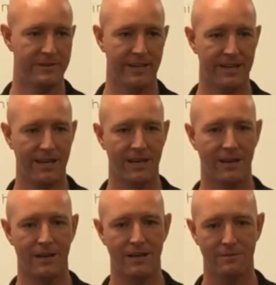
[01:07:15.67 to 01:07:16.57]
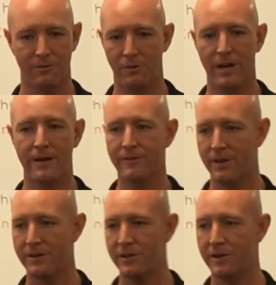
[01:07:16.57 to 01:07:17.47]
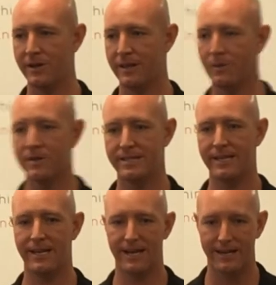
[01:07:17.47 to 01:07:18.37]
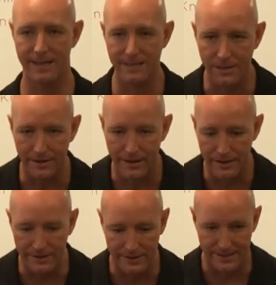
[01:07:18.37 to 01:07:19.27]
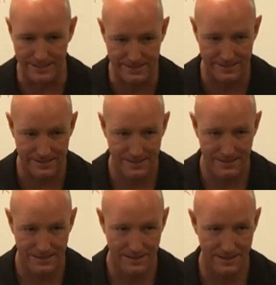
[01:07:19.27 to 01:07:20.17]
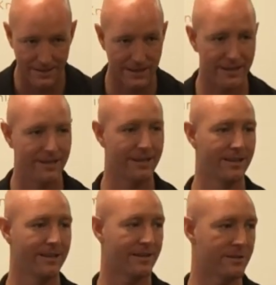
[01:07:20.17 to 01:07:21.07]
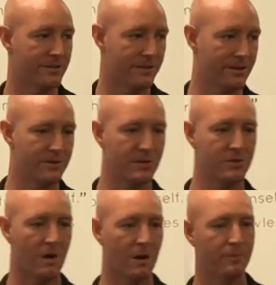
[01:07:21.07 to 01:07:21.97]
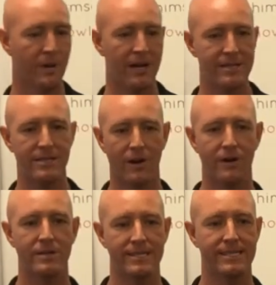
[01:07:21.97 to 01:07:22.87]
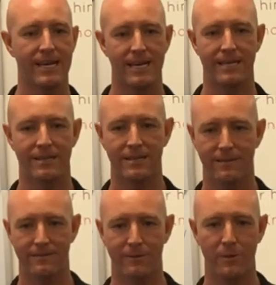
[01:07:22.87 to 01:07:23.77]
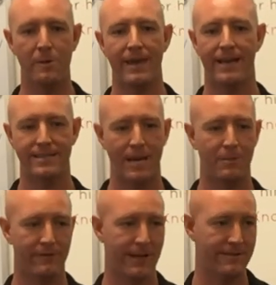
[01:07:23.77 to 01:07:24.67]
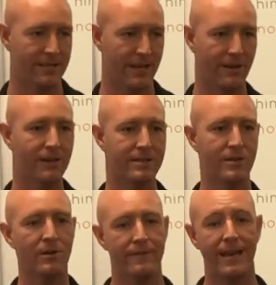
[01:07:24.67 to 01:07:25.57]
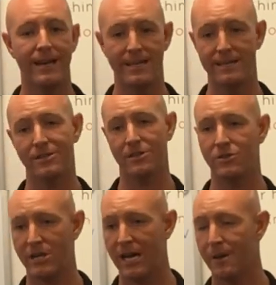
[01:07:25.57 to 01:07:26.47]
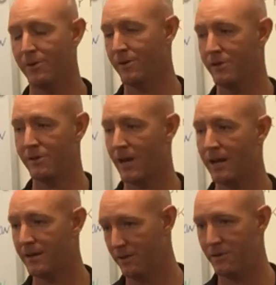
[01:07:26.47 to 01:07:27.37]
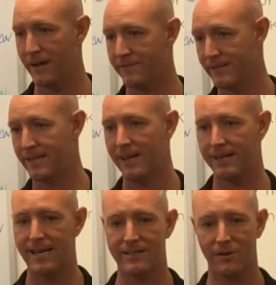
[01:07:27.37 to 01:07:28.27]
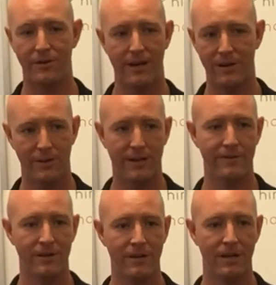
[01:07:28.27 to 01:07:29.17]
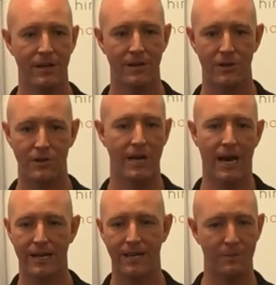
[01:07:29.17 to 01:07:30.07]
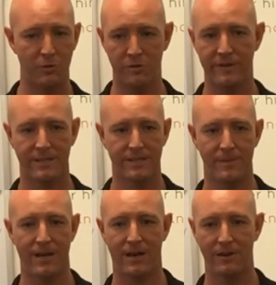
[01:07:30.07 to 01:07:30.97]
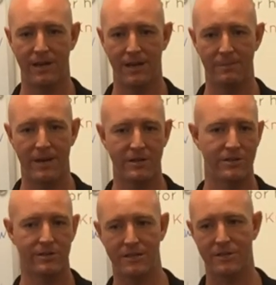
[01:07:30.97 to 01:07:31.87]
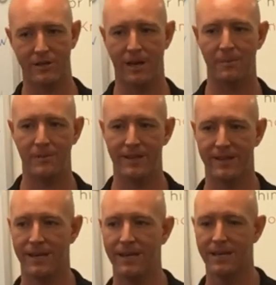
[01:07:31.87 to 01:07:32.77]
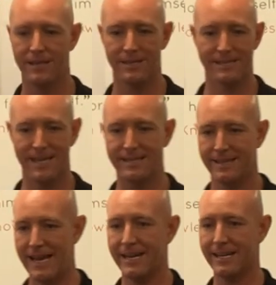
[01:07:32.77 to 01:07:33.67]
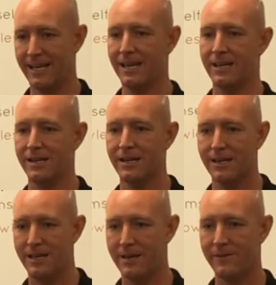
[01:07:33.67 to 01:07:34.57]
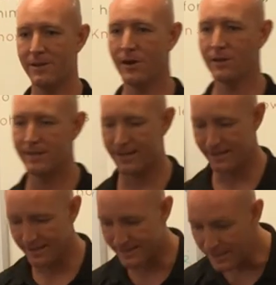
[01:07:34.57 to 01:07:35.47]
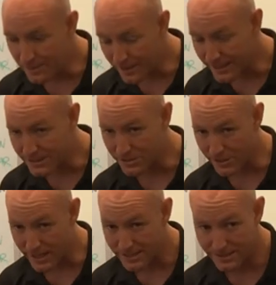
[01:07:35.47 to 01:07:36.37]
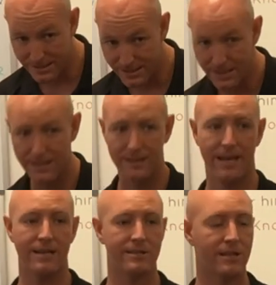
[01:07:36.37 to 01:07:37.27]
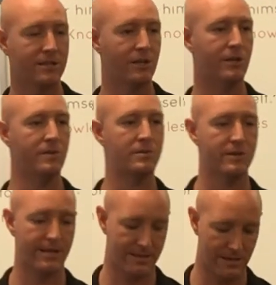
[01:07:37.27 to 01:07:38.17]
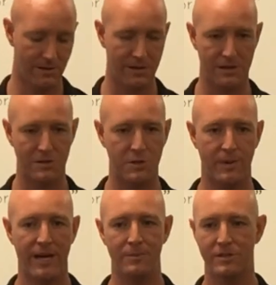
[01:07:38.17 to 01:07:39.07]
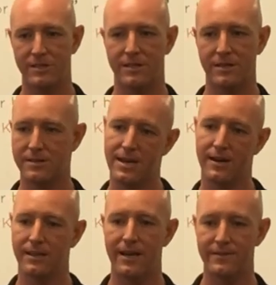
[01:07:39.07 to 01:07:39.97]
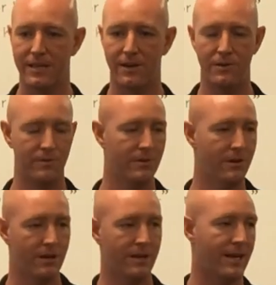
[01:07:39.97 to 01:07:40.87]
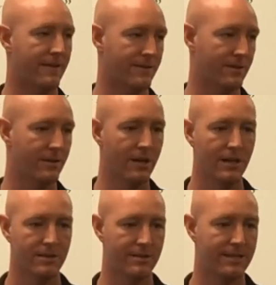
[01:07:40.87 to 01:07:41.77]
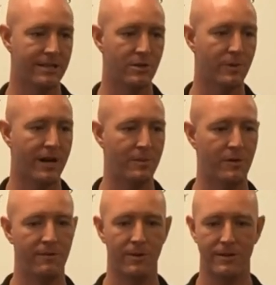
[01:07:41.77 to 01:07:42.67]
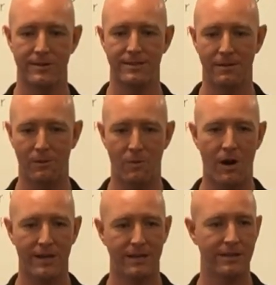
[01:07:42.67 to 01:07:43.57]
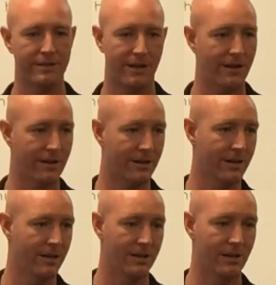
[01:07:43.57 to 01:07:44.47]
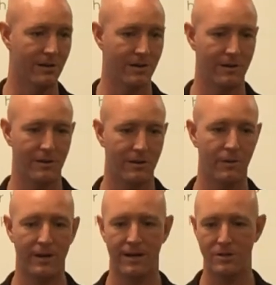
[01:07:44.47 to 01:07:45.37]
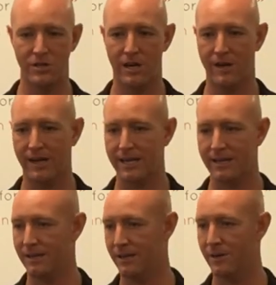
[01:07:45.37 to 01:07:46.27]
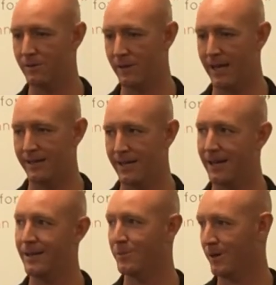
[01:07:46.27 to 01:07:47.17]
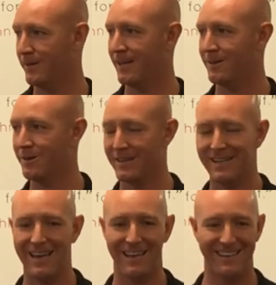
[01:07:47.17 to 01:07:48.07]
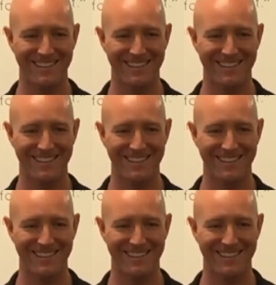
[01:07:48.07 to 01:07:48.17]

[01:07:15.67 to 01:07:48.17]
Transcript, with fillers: digging, whatever they're doing. They weren't sitting at a desk all day doing this, right? There's there's just our bodies aren't designed for that type of lifestyle. And so if that is your job or you got you have to sit at a desk all day or whatever, you got to get moving somehow and, make sure that you're complementing that because that that again, even though that doesn't seem like a stress, that is such a huge stress not only in your spine but just in your entire lifestyle. You really have to just get your body moving, whether it's walking the dog or, or going on a jog at you know at night, probably not during the day